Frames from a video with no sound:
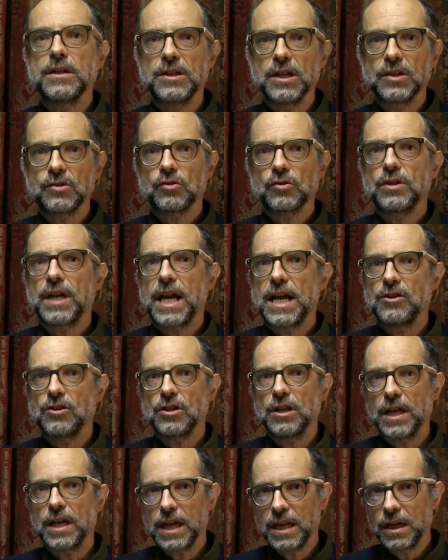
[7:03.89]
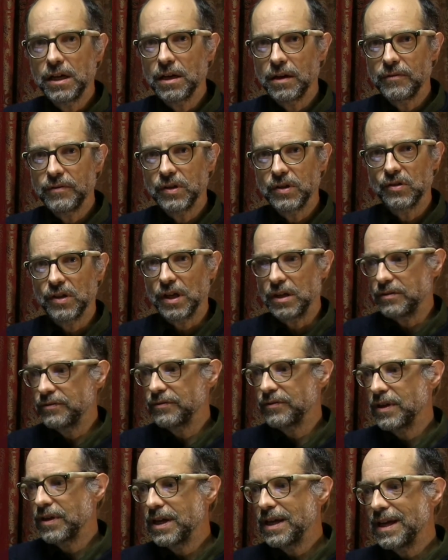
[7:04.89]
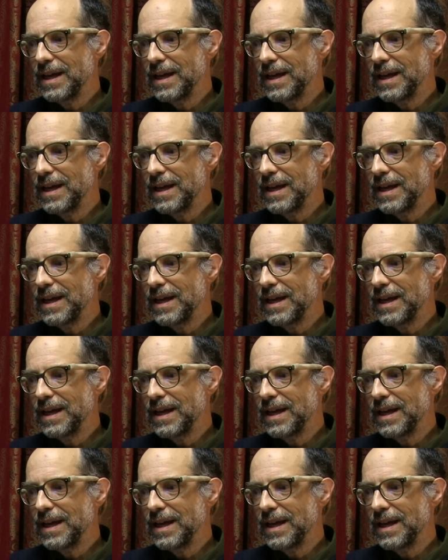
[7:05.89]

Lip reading: dissertation in and of itself.